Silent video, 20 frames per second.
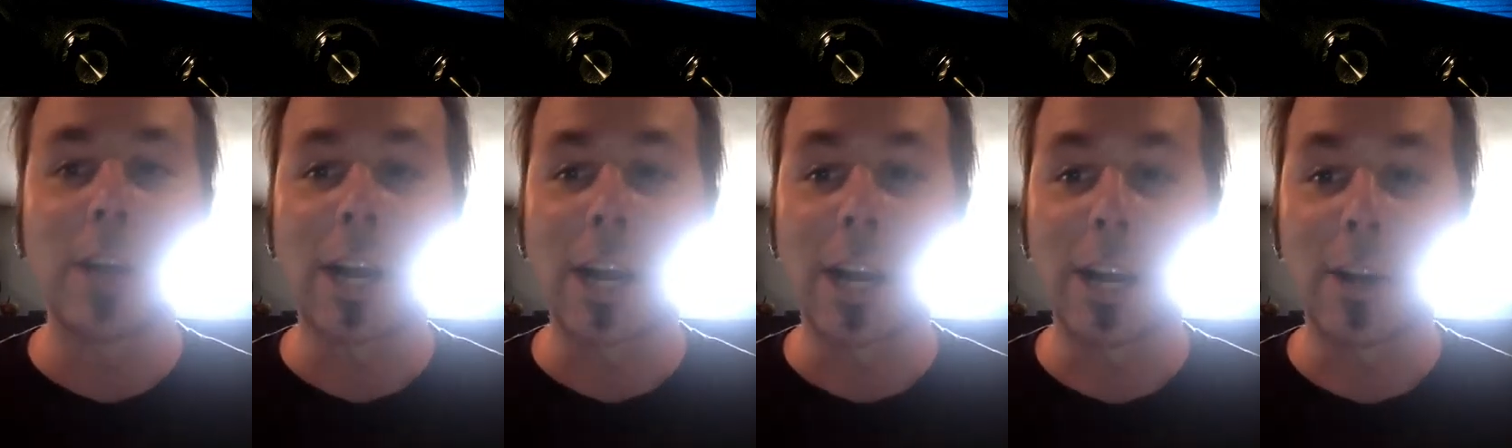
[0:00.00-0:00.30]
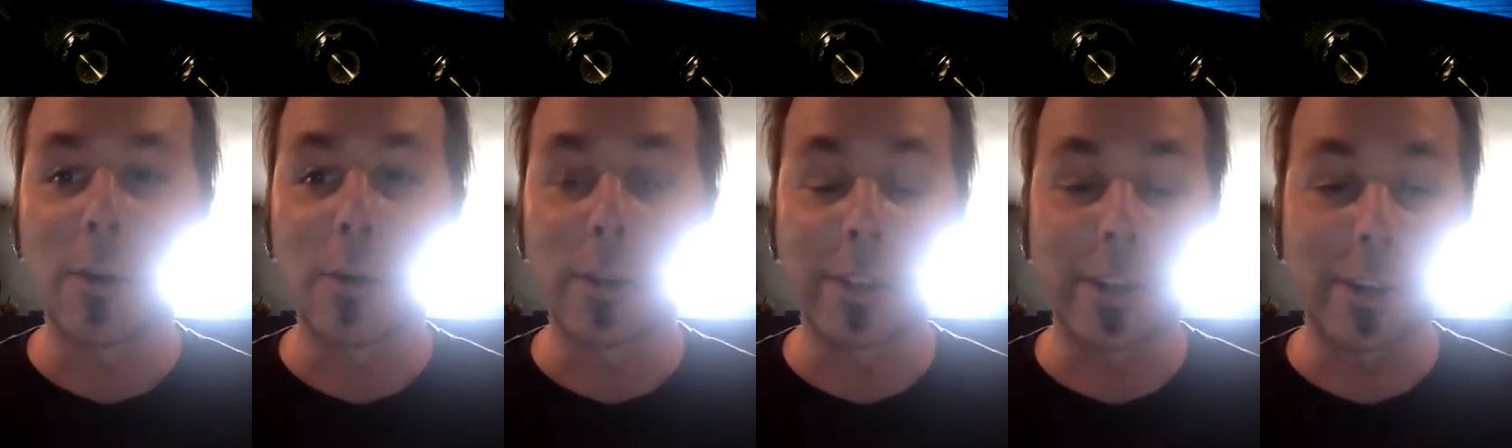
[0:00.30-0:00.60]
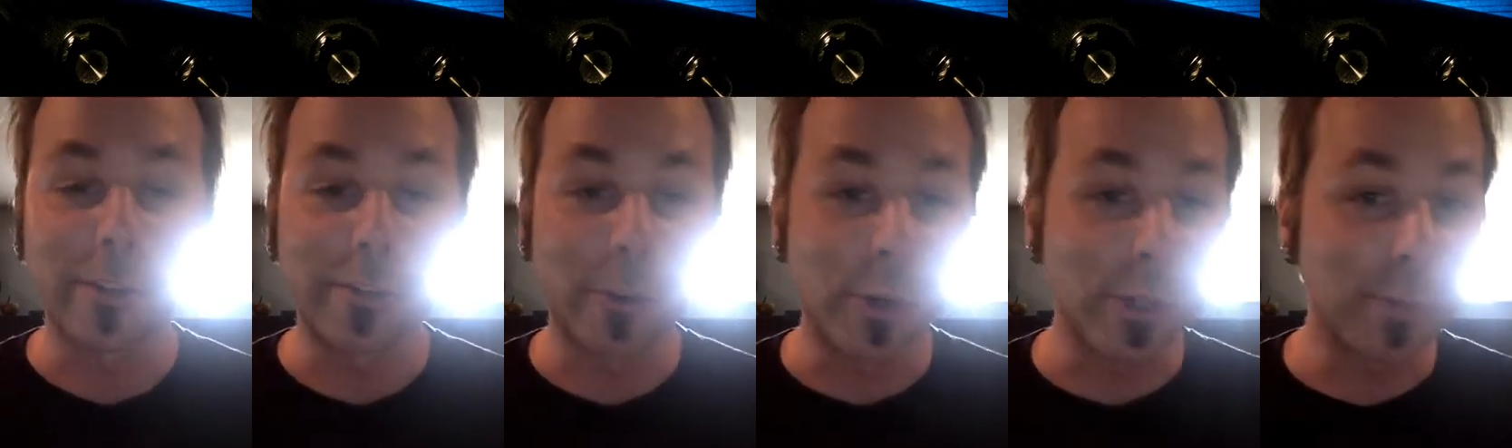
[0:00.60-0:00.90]
with
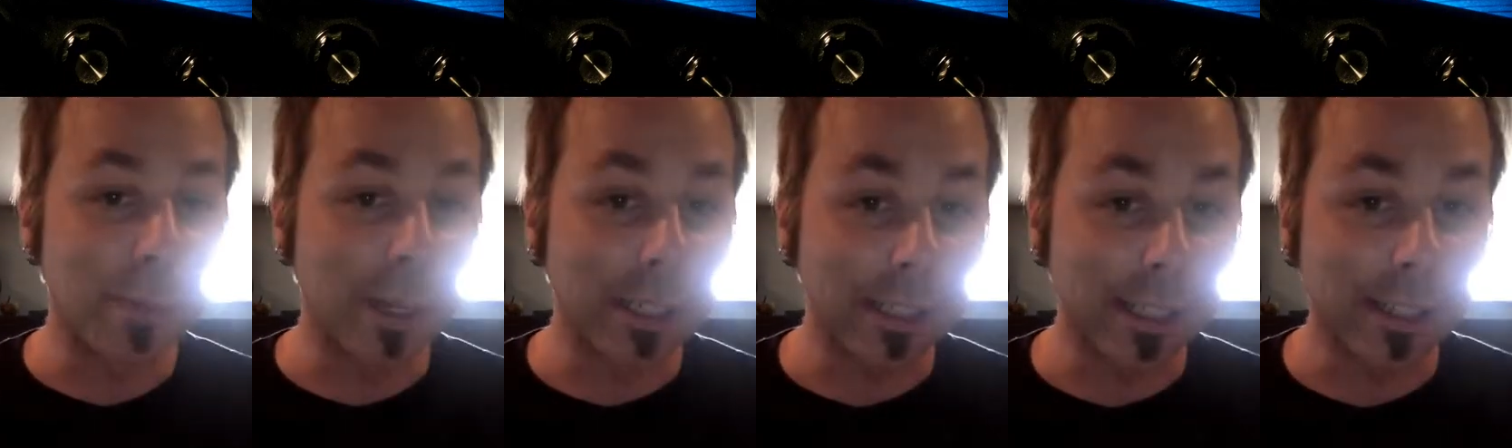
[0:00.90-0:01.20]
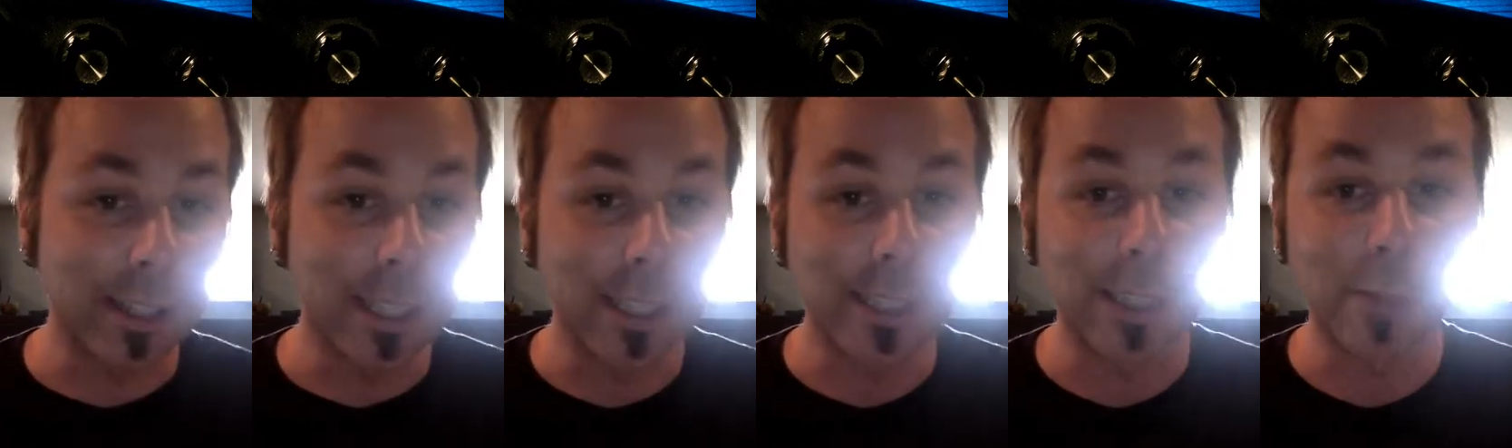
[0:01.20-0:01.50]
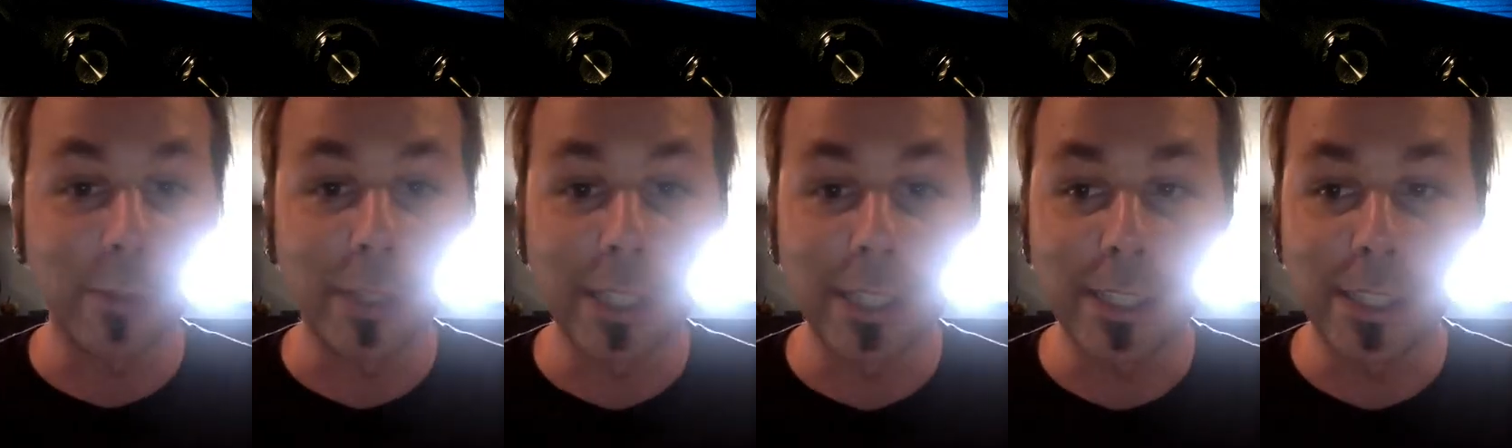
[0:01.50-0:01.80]
our first basic things
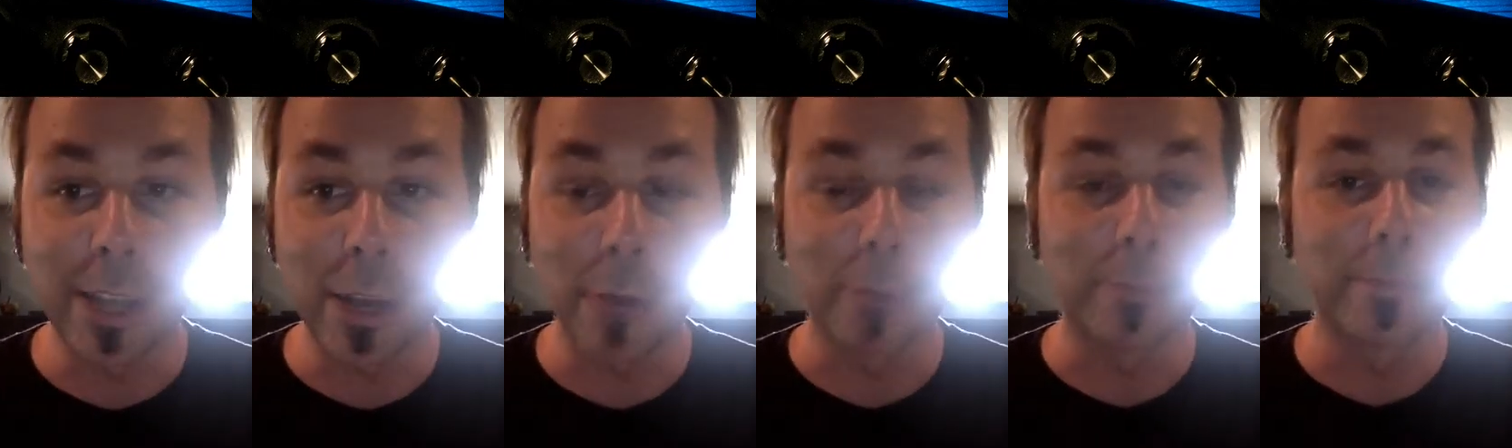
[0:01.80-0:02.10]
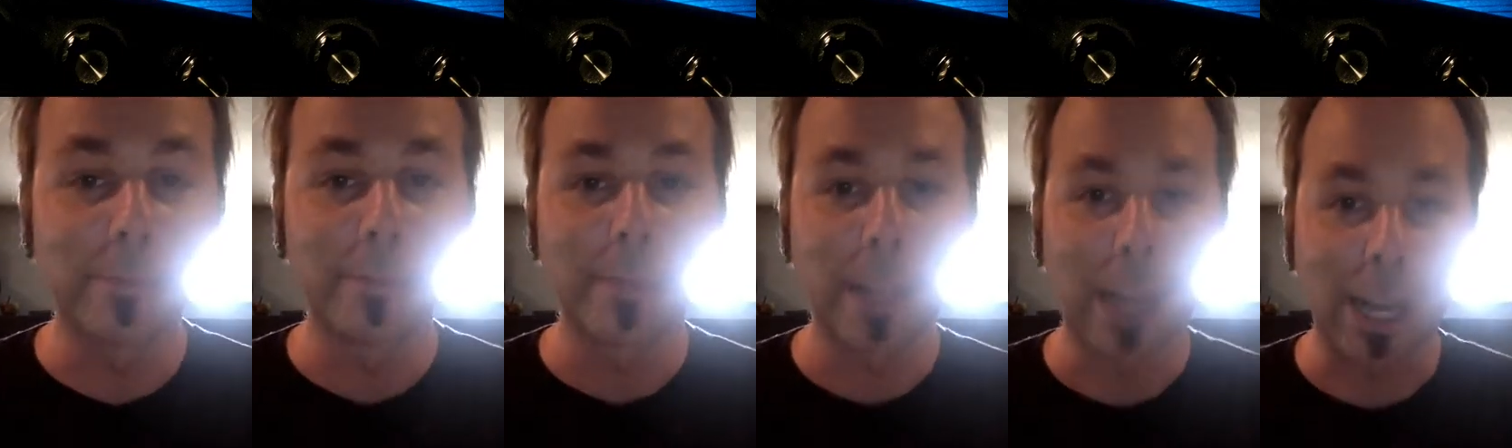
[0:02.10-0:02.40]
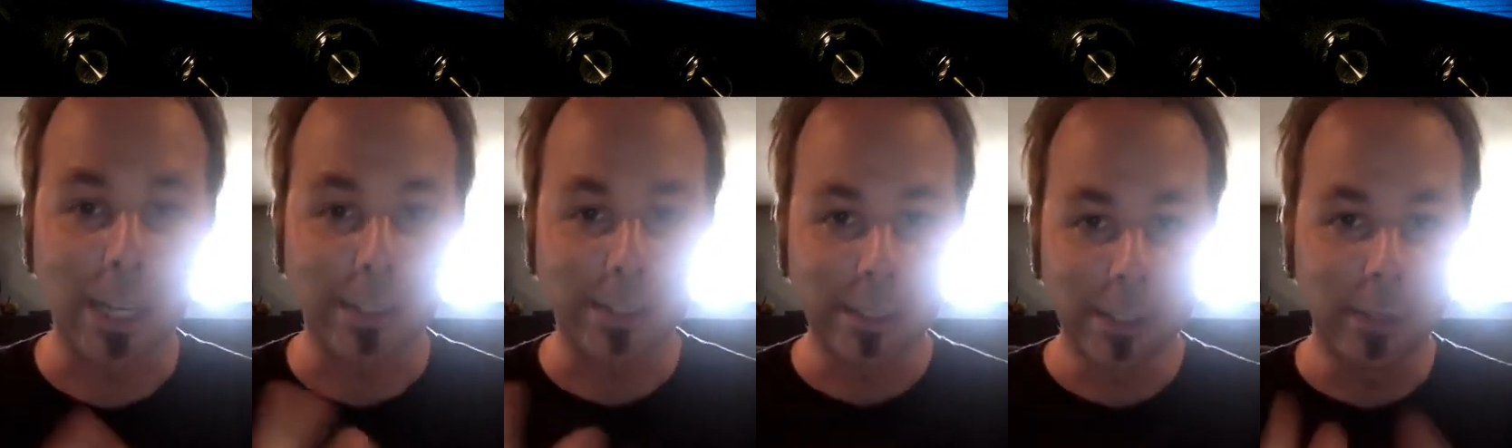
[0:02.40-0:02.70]
that we need to know.
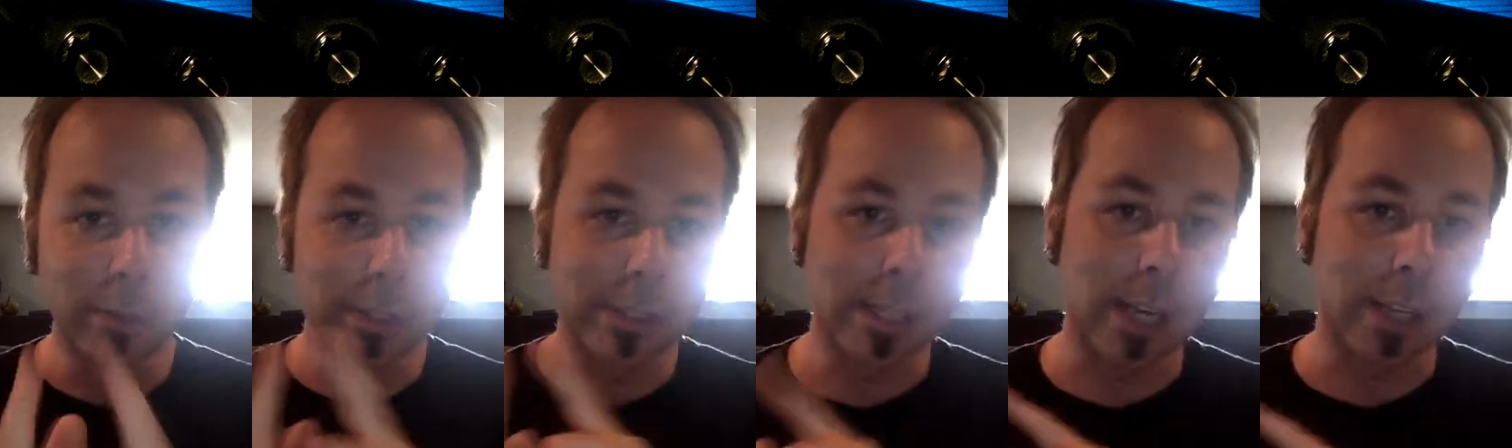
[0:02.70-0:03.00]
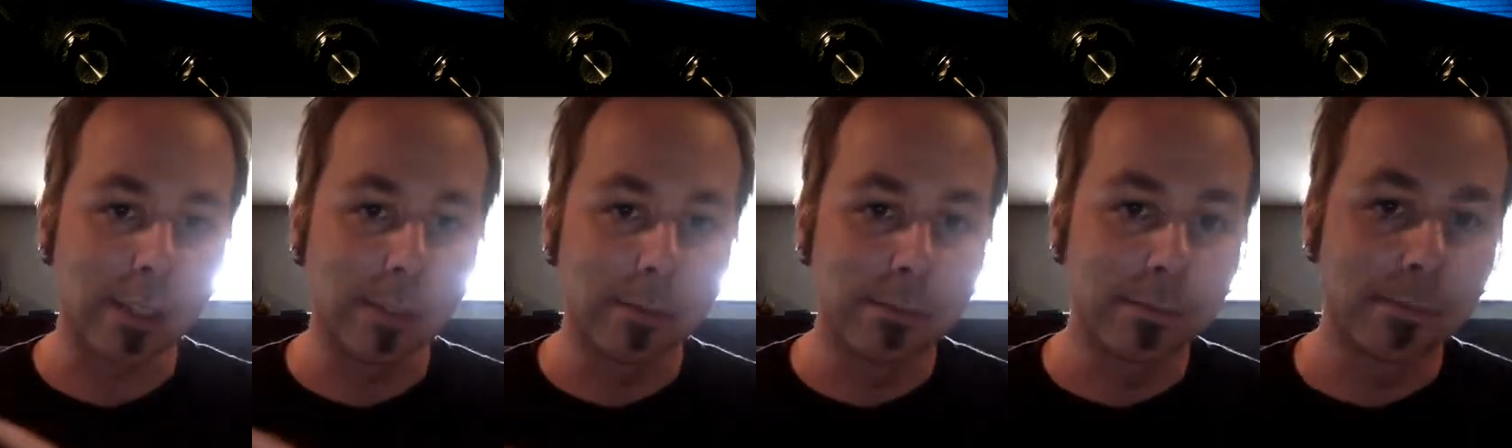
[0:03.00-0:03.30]
I'll see you inside.